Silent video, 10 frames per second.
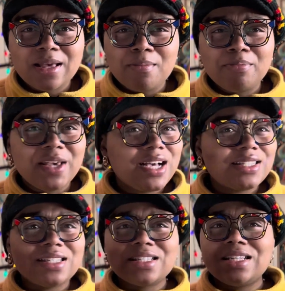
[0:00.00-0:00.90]
because
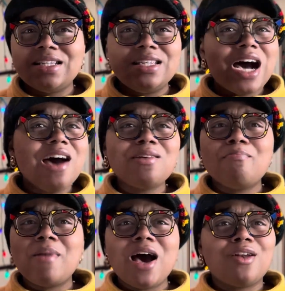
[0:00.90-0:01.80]
it's not a
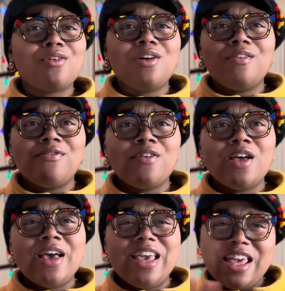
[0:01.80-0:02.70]
matter of
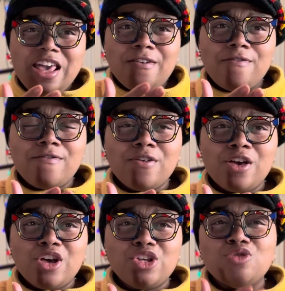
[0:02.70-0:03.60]
if
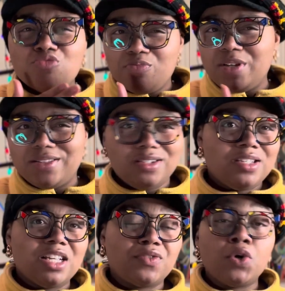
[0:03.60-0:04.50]
you will be
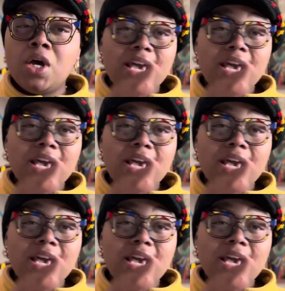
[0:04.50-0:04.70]
successful.